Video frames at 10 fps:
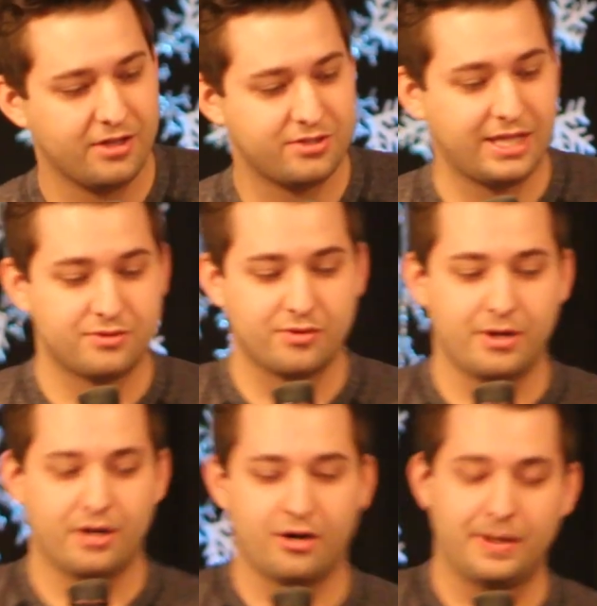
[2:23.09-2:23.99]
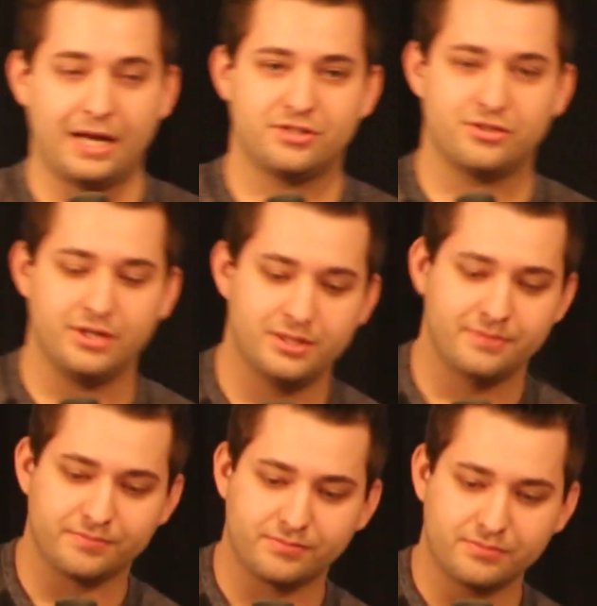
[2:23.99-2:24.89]
So that's where our pastor
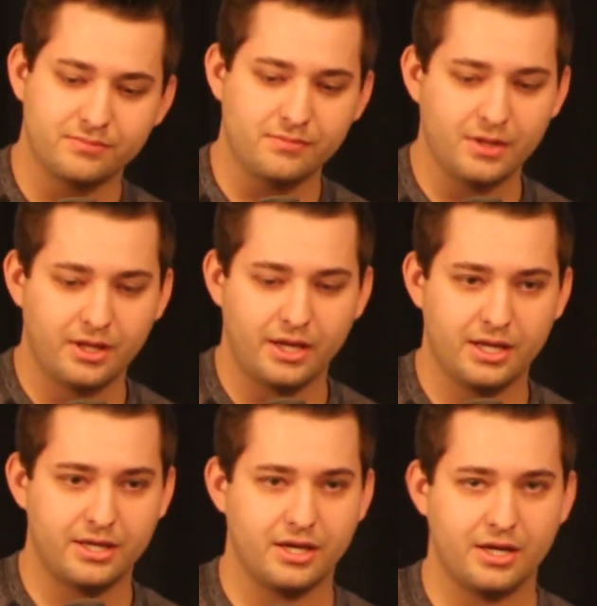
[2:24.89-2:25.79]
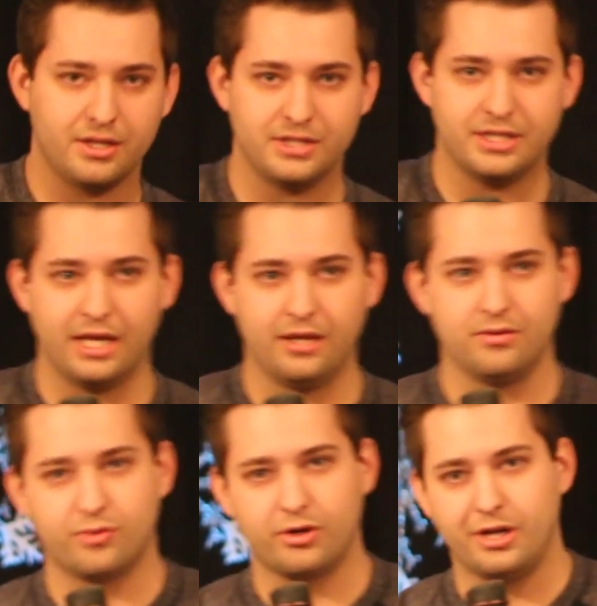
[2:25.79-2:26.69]
is. And
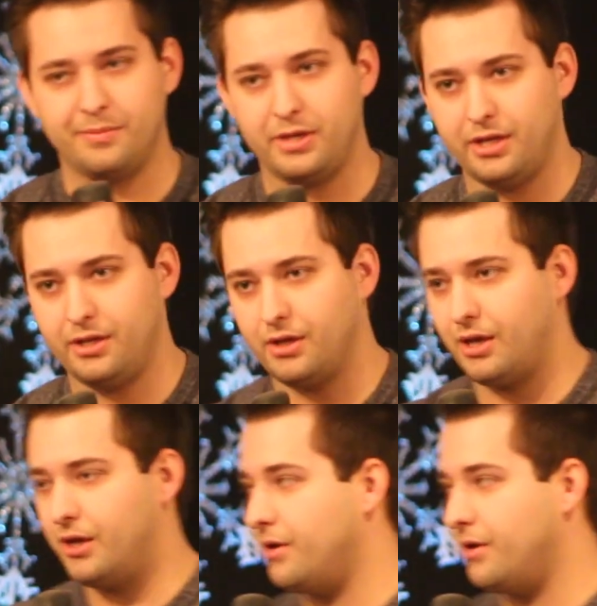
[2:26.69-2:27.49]
today we're going to be